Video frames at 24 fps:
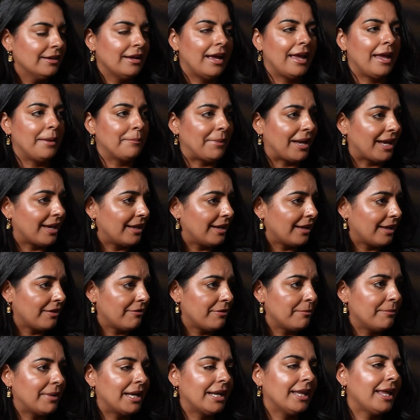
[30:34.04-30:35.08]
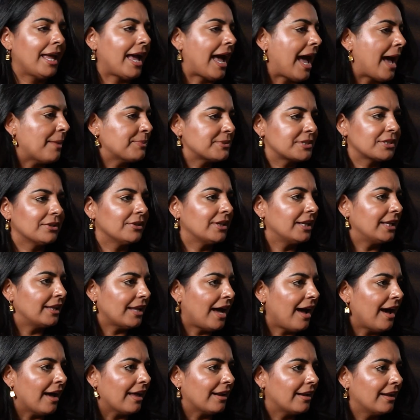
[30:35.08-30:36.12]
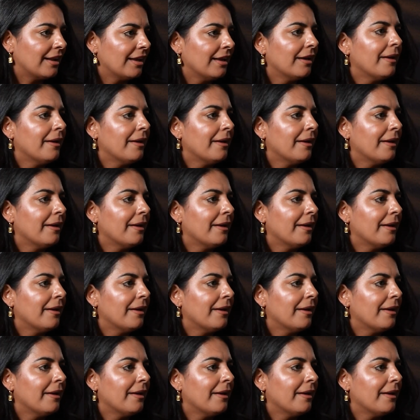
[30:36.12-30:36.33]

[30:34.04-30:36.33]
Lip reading: Am I going to give him money? Absolutely not.